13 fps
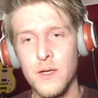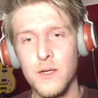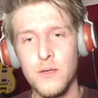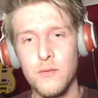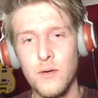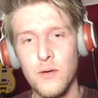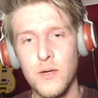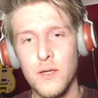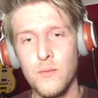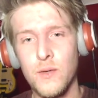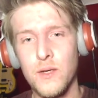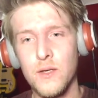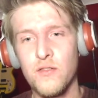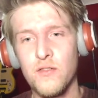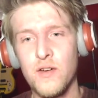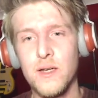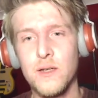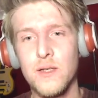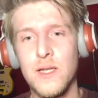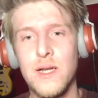I don't want to look at the window
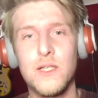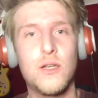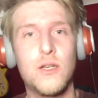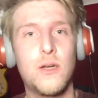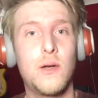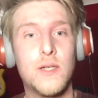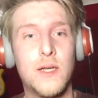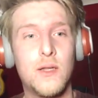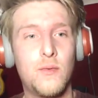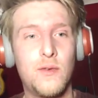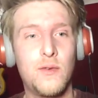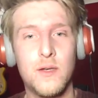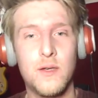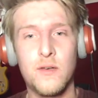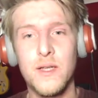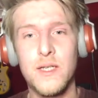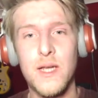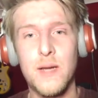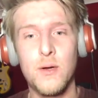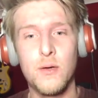either, because the last time I looked at the window on the
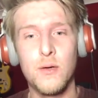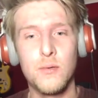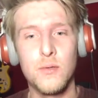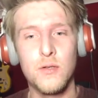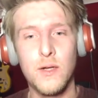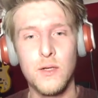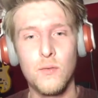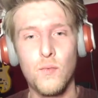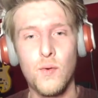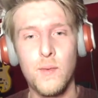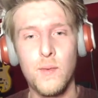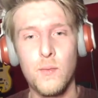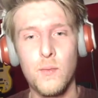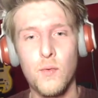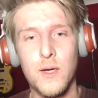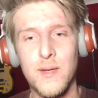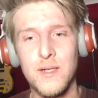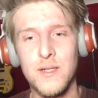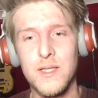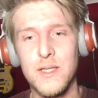demo, there was a random woman walking
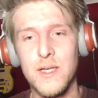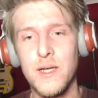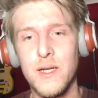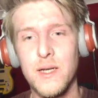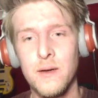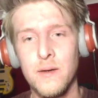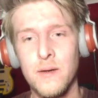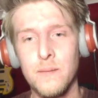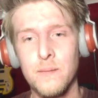about singing.